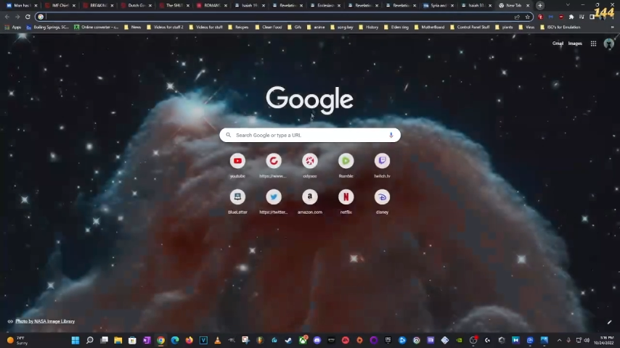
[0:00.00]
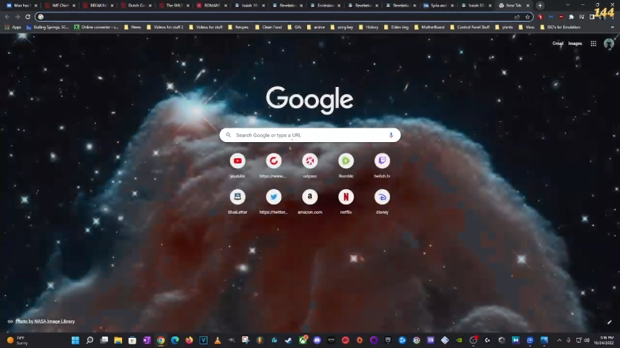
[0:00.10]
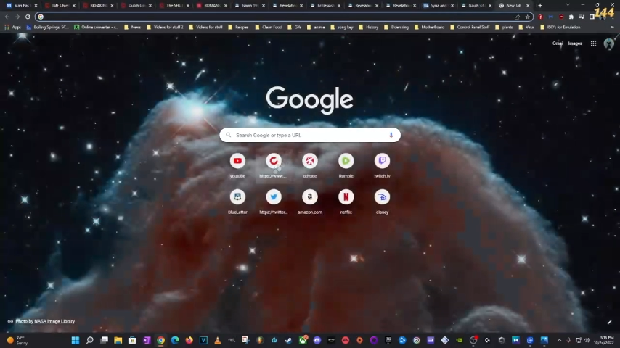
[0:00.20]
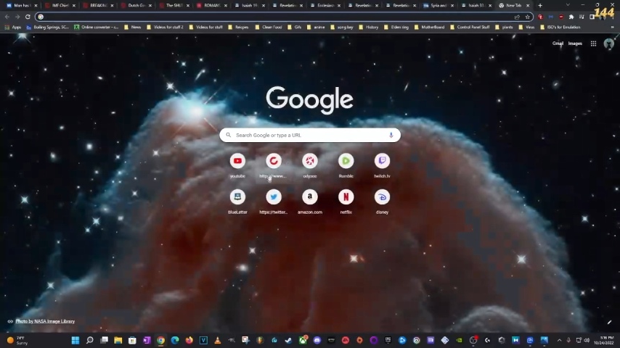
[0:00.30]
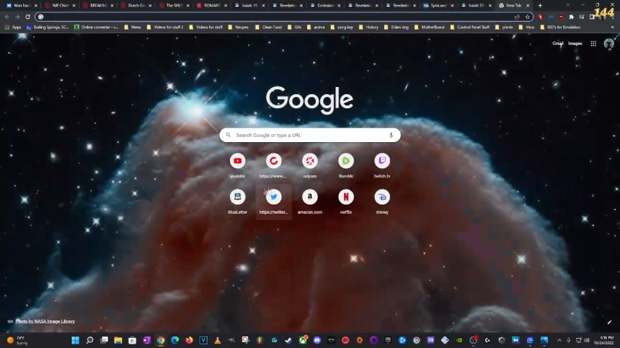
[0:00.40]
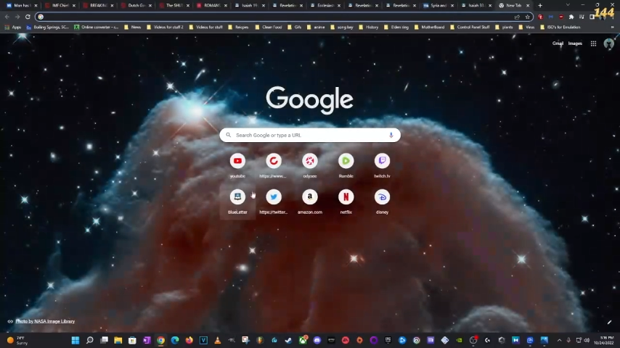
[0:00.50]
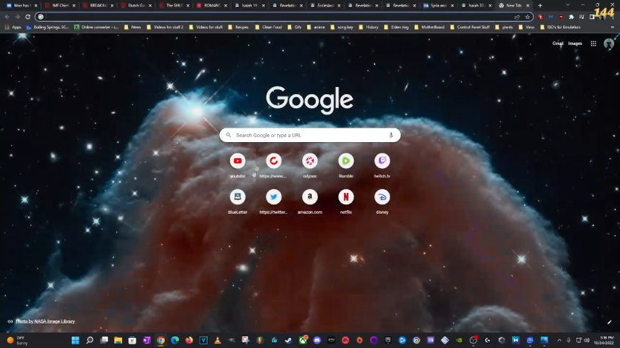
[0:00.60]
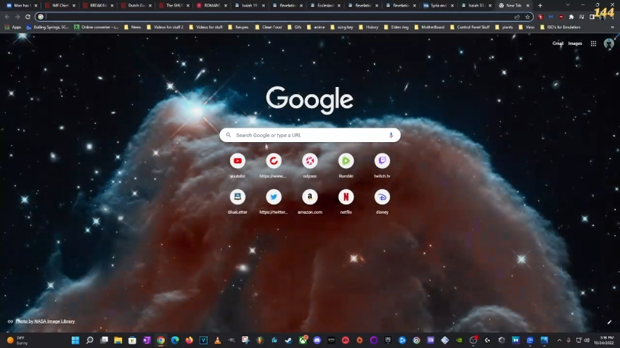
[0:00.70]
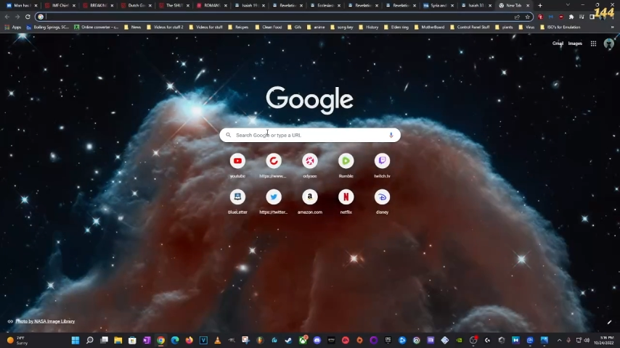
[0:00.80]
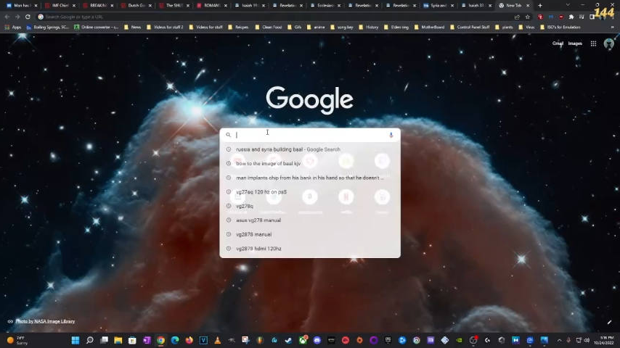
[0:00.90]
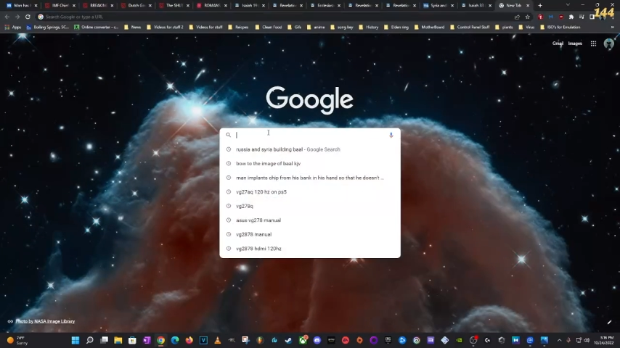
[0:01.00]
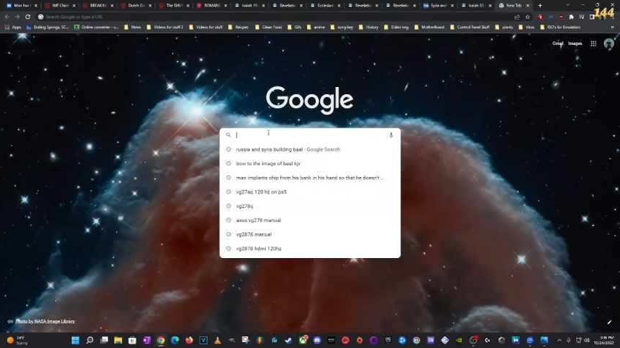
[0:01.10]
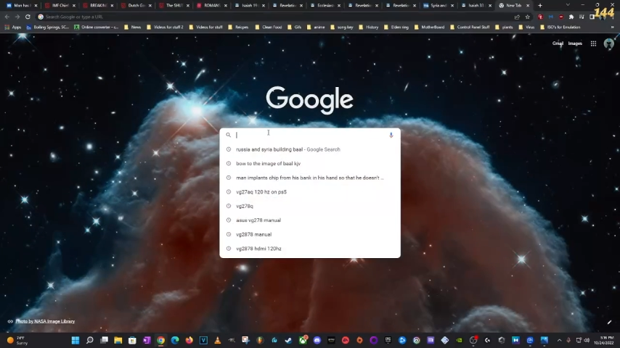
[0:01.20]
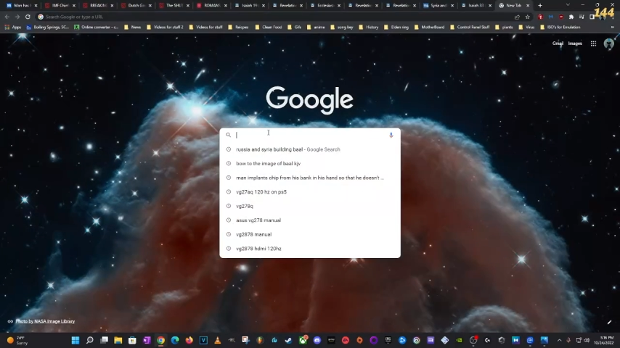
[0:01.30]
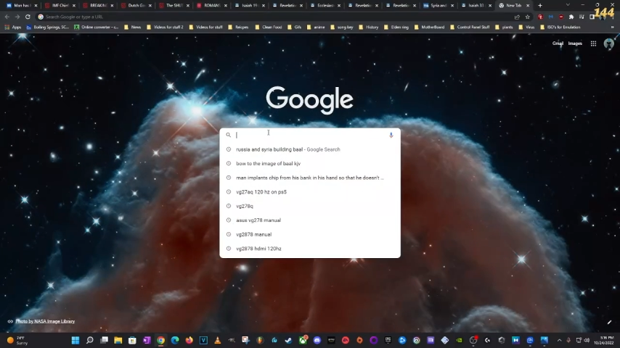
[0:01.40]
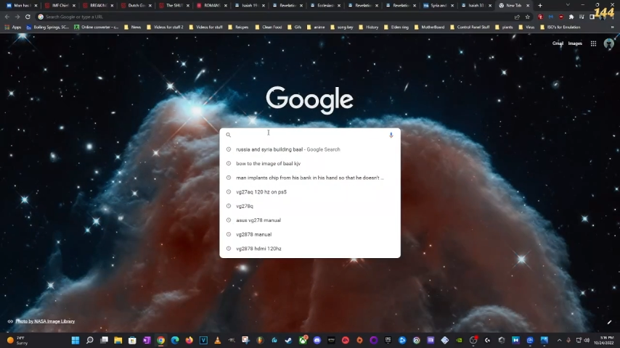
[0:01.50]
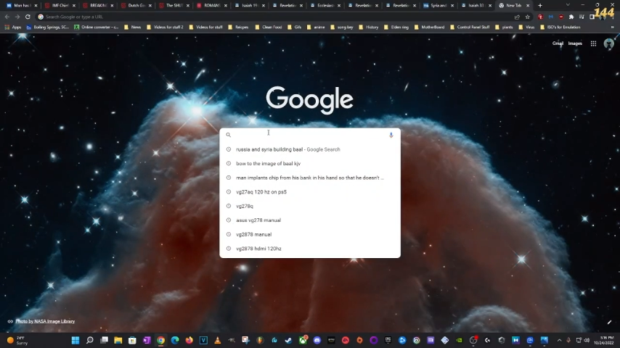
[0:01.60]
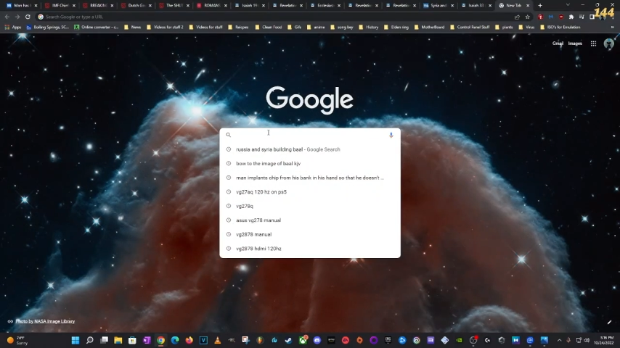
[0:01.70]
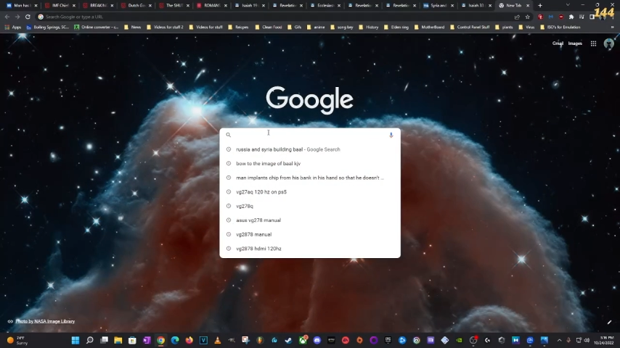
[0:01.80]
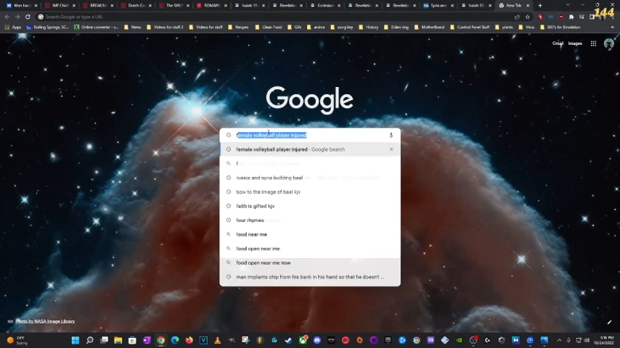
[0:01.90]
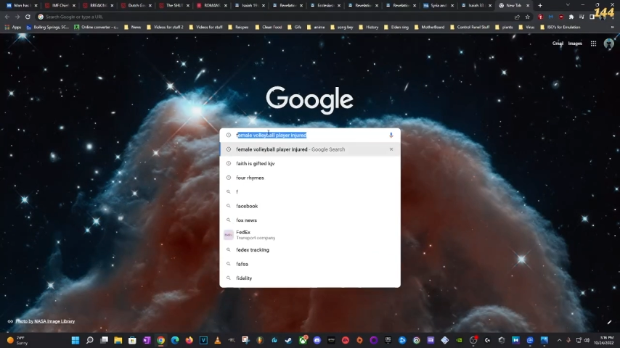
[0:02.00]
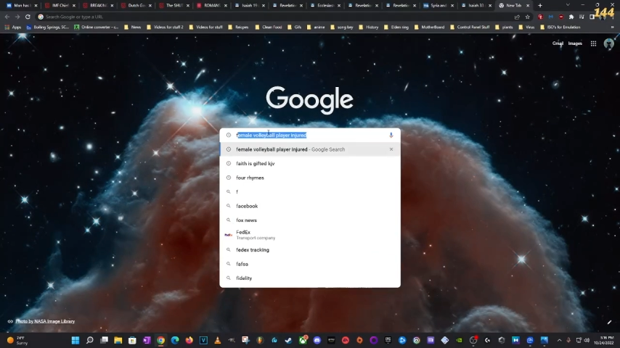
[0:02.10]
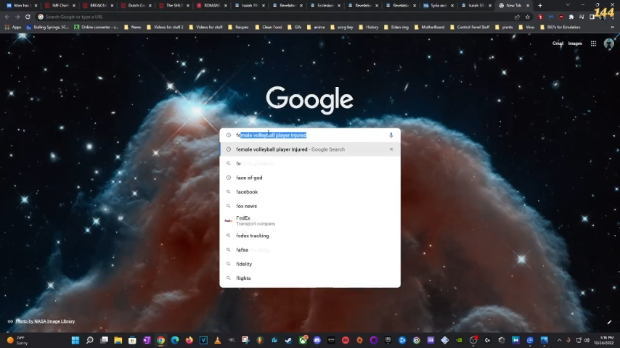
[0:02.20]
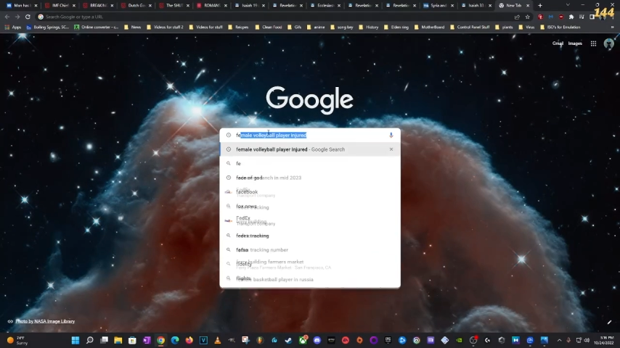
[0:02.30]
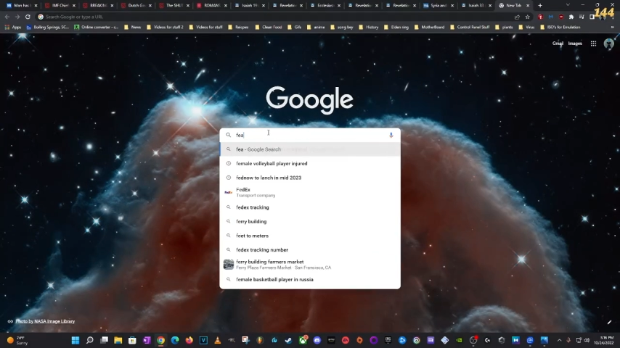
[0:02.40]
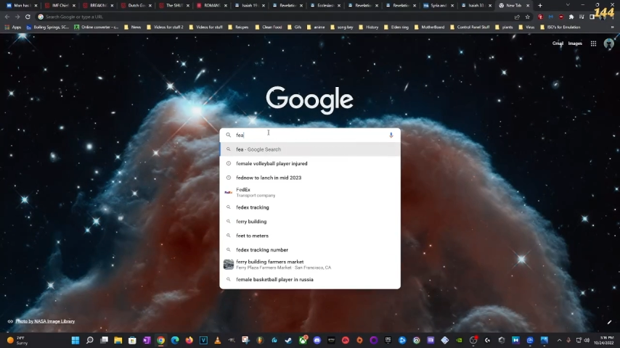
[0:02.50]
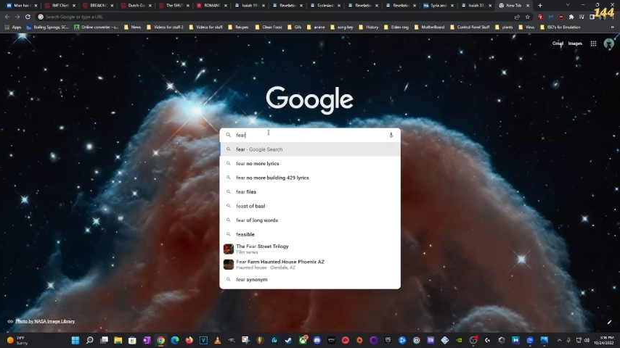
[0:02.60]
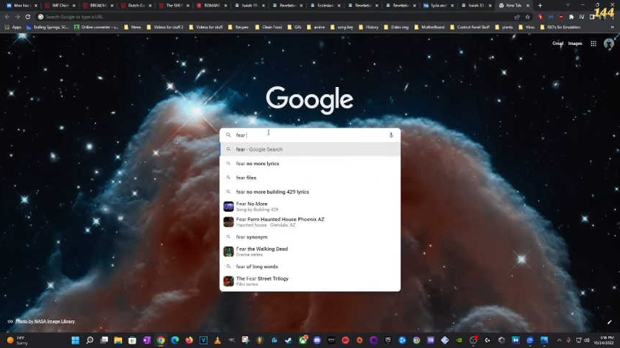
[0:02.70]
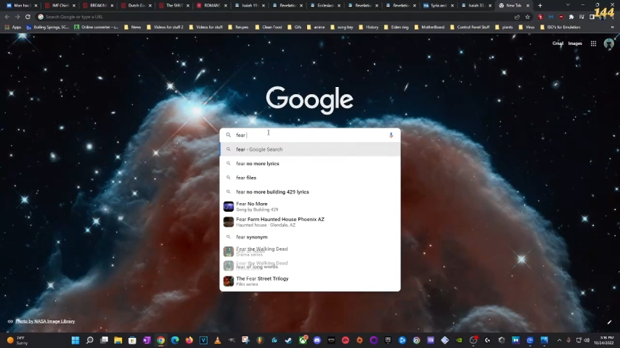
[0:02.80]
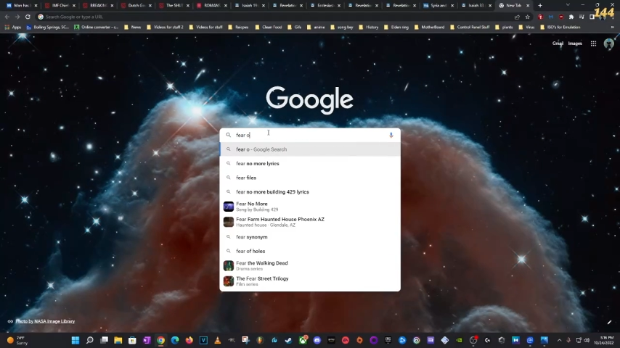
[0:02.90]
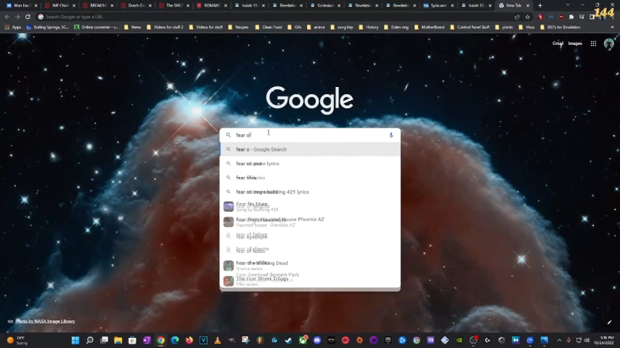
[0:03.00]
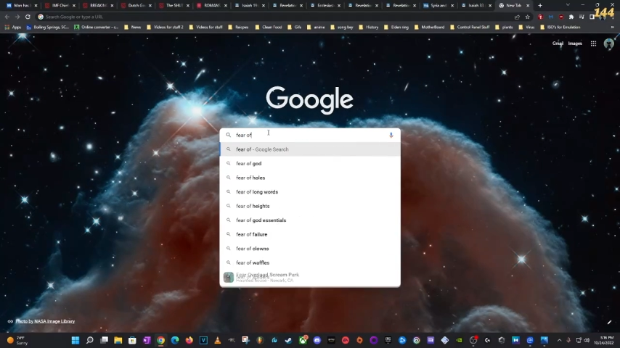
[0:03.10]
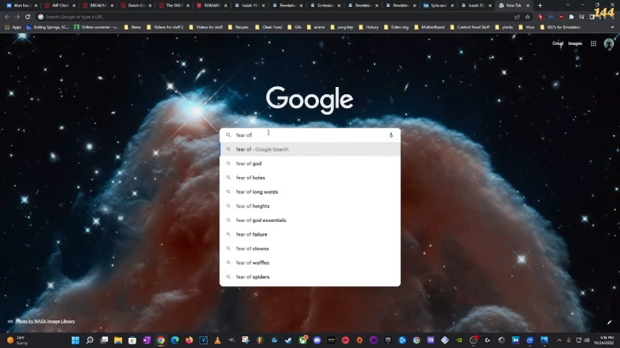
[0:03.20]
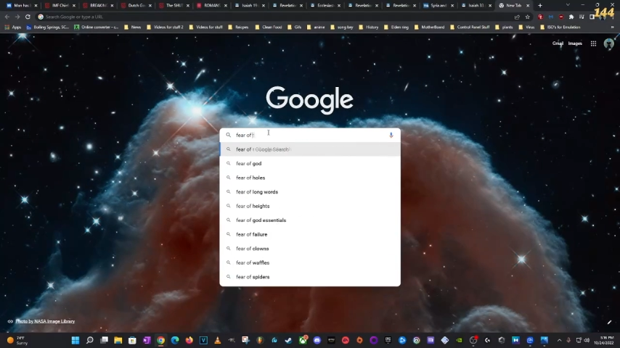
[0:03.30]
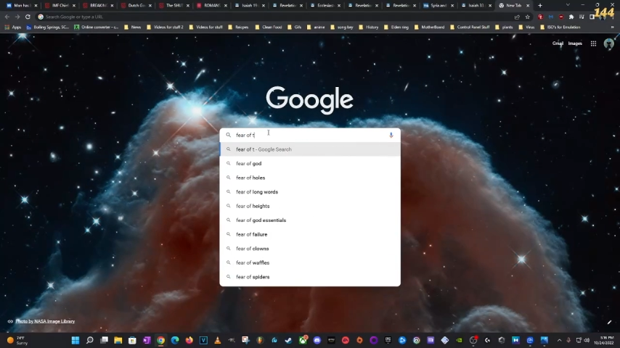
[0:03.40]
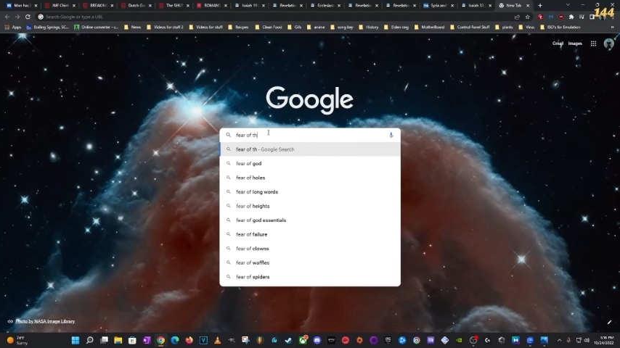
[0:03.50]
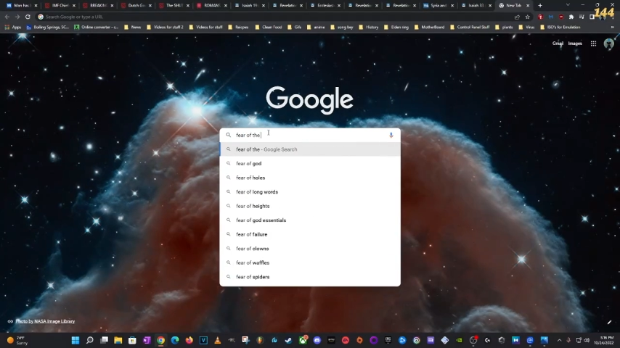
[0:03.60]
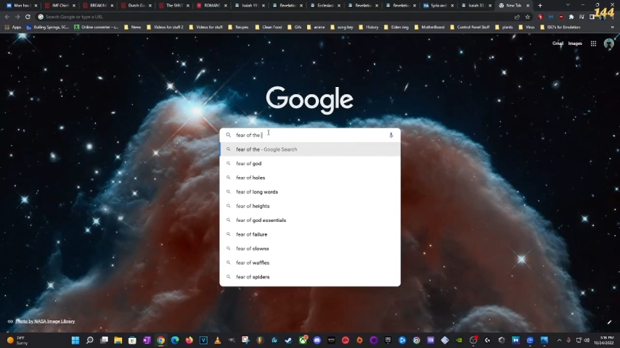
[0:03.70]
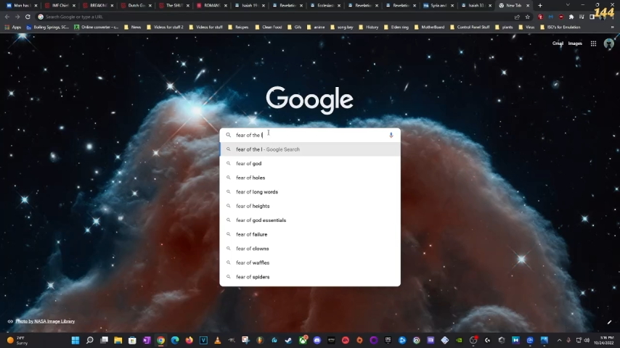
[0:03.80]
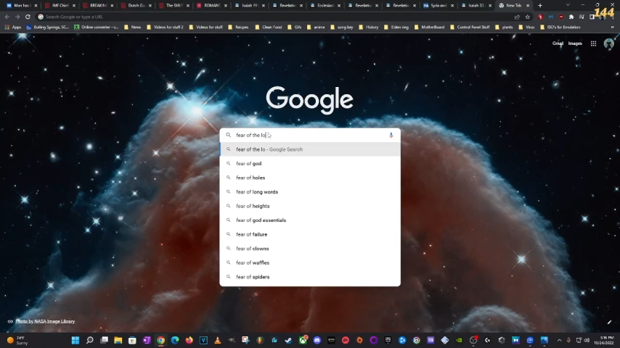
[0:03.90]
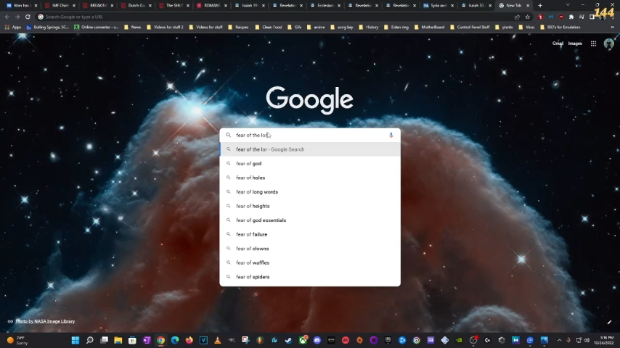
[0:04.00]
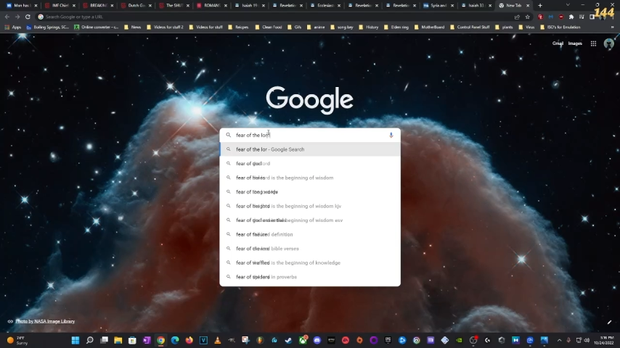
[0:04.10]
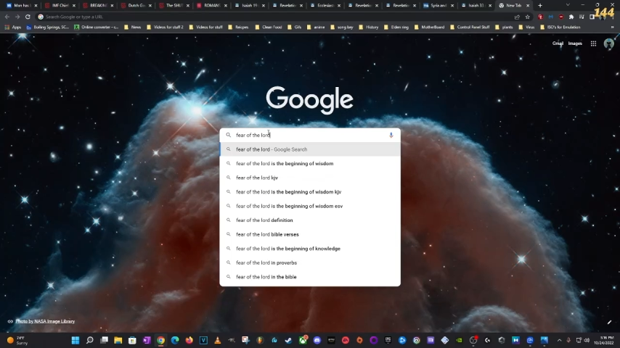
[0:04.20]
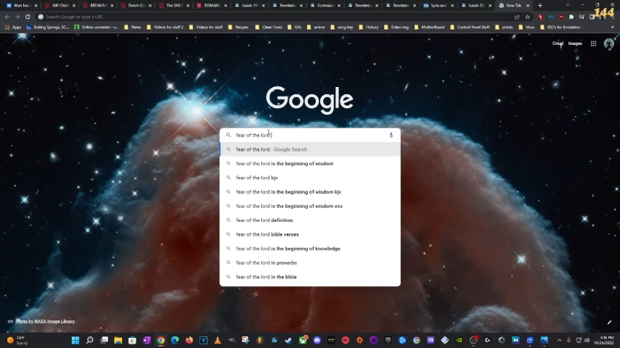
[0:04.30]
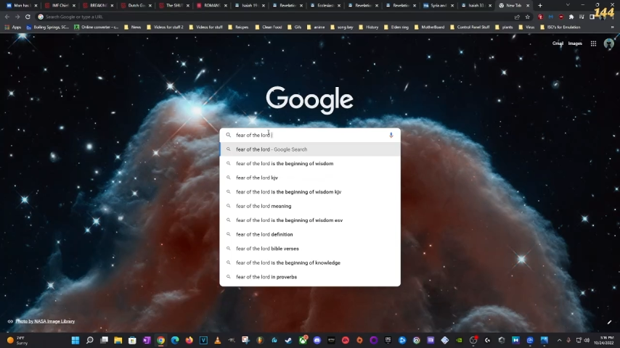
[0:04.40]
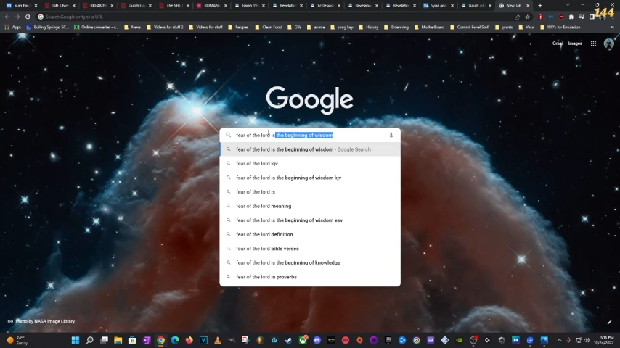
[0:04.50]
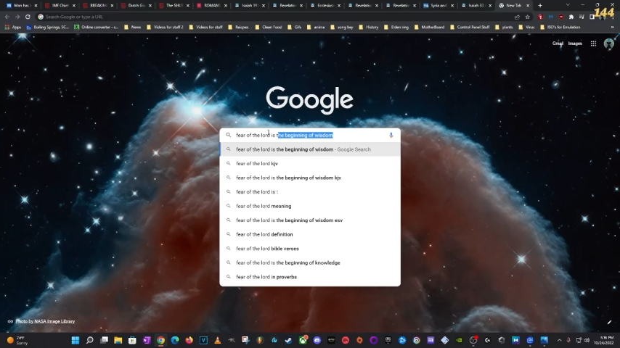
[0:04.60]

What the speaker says: Nobody's mouth can be seen.